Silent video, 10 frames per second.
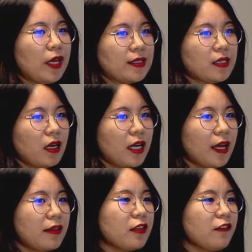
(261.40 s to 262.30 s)
is a
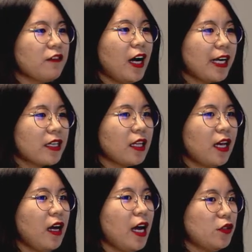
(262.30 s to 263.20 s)
kind of
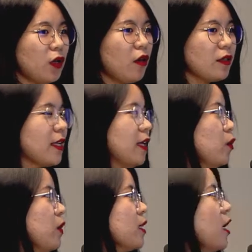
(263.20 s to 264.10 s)
alkaline
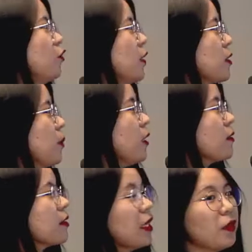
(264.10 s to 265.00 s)
hydroxide, which can respond
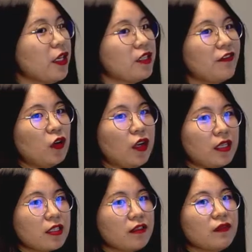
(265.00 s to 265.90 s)
to the pH
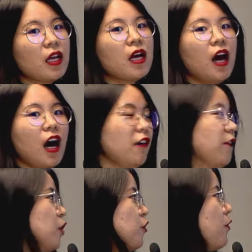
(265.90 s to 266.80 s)
variation uh,
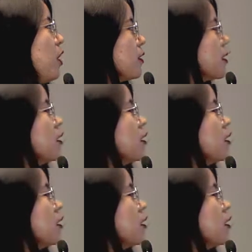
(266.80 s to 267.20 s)
very fast.